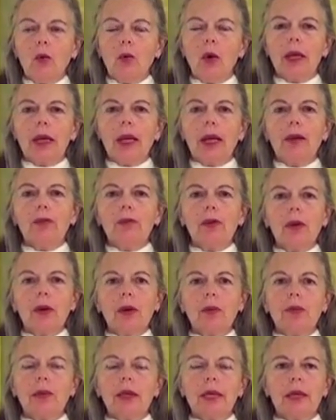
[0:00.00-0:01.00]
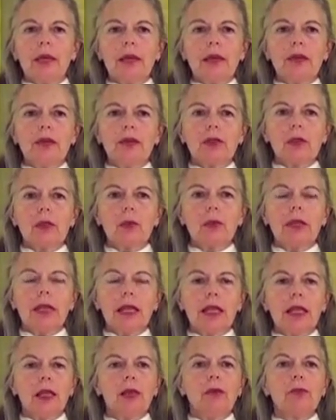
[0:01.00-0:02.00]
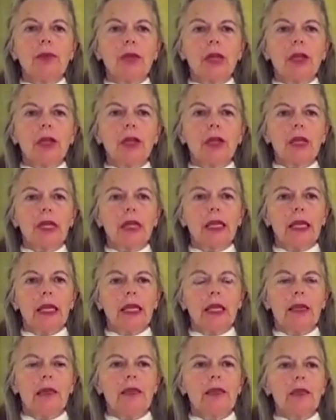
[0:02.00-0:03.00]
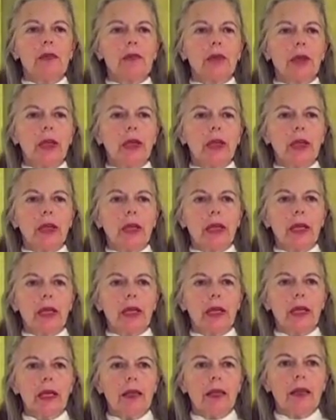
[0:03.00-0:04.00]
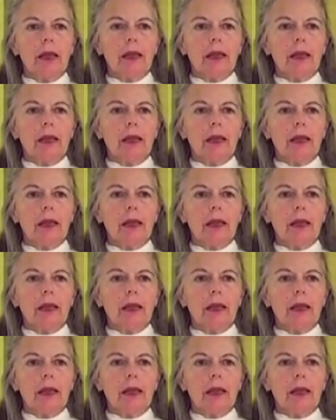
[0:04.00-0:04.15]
Whatever appears within purity is purity.